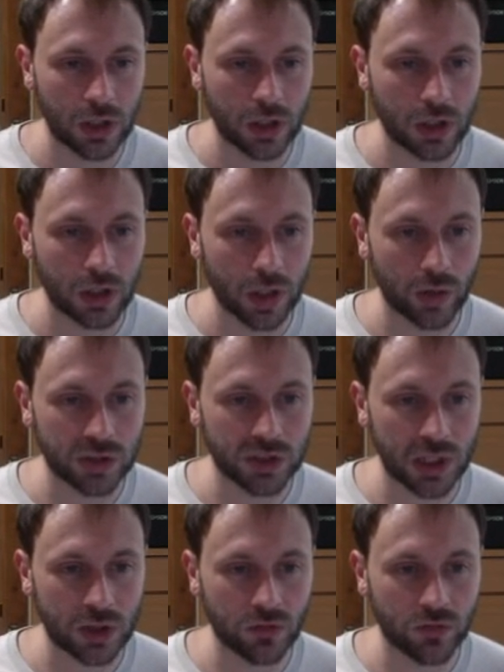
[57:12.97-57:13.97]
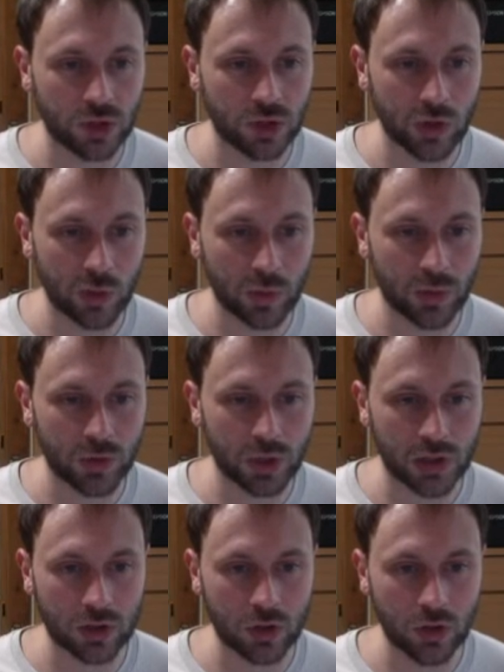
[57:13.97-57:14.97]
outside of the shop you
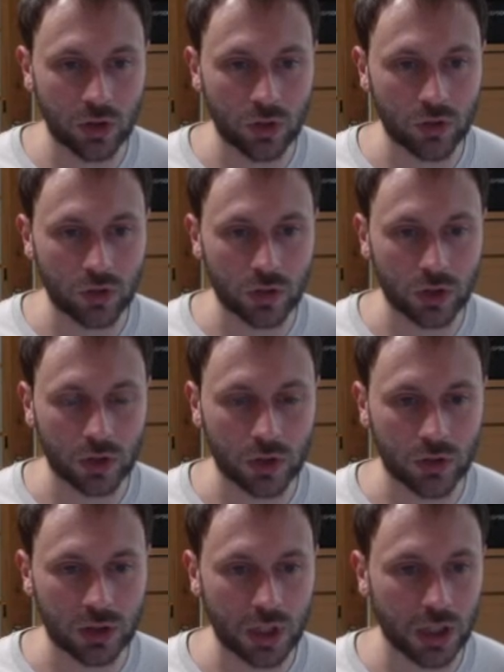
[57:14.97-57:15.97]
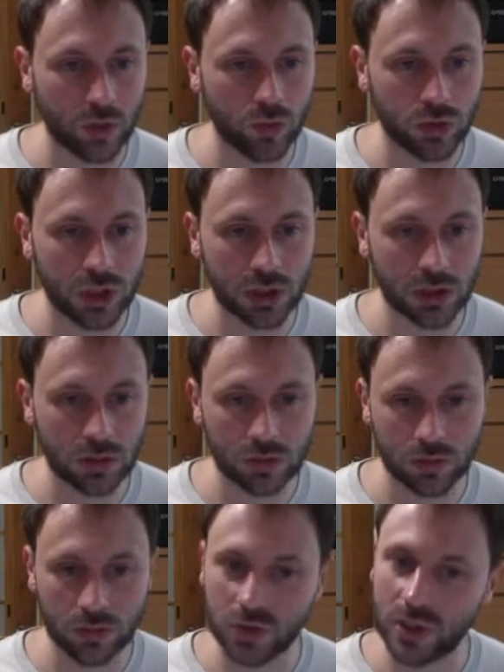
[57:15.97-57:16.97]
can go on like a wooden
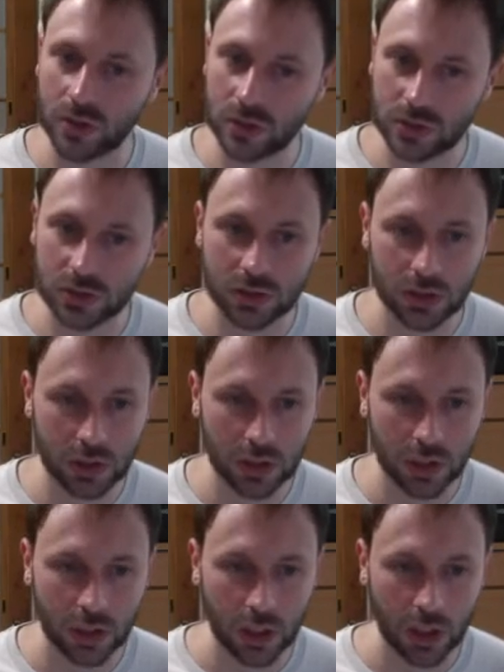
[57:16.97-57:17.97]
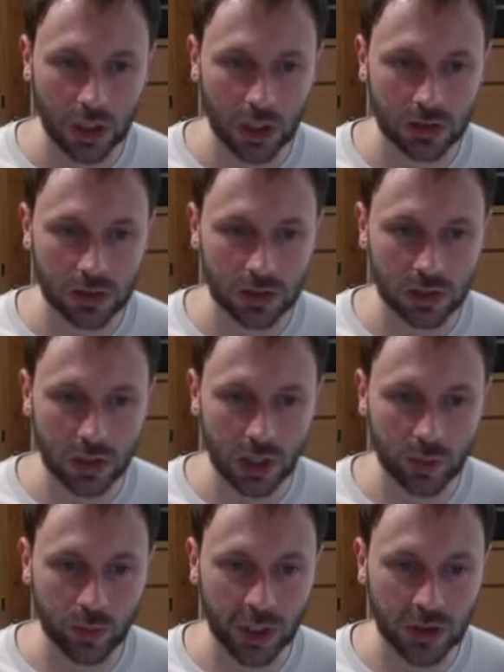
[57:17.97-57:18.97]
terrace, and there are
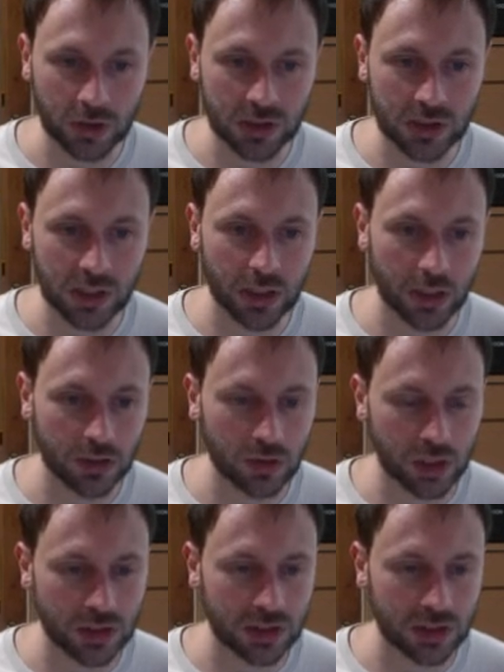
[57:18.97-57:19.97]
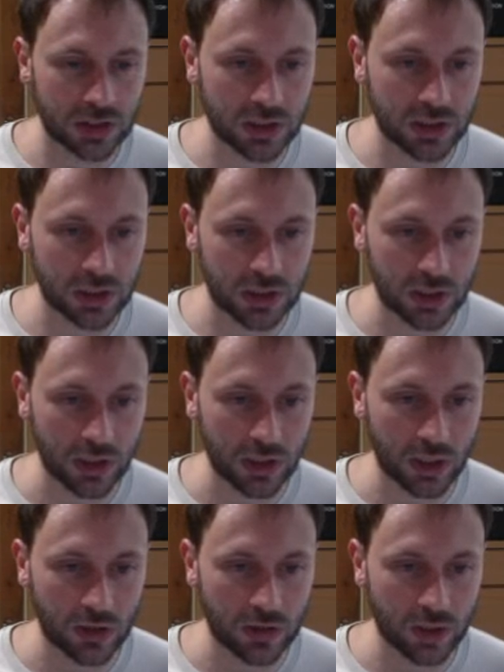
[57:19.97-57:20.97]
benches there, and you can see
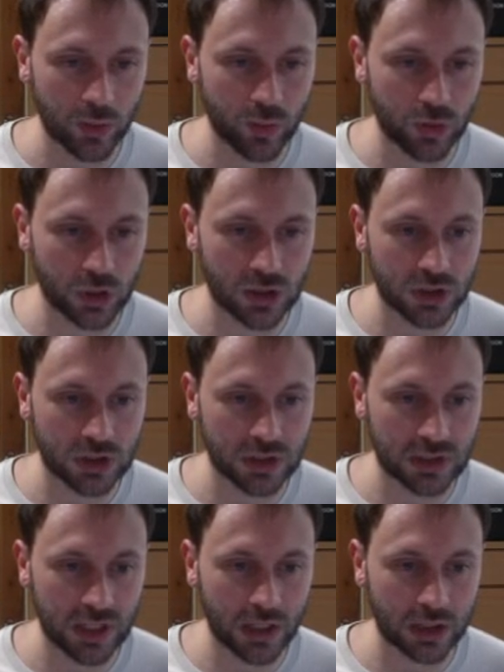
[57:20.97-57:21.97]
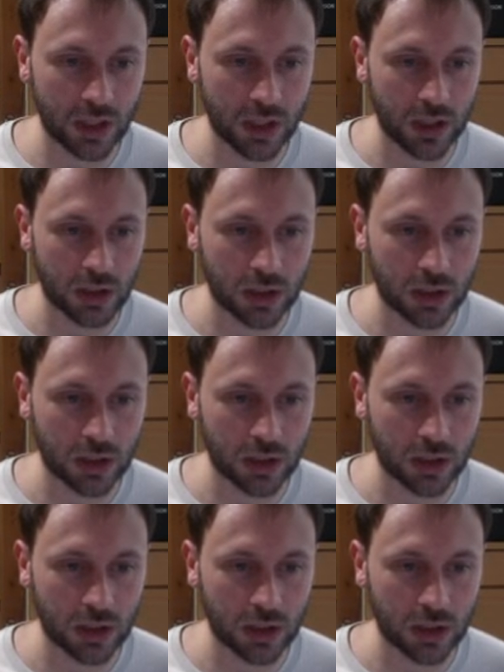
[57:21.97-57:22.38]
the bridges that are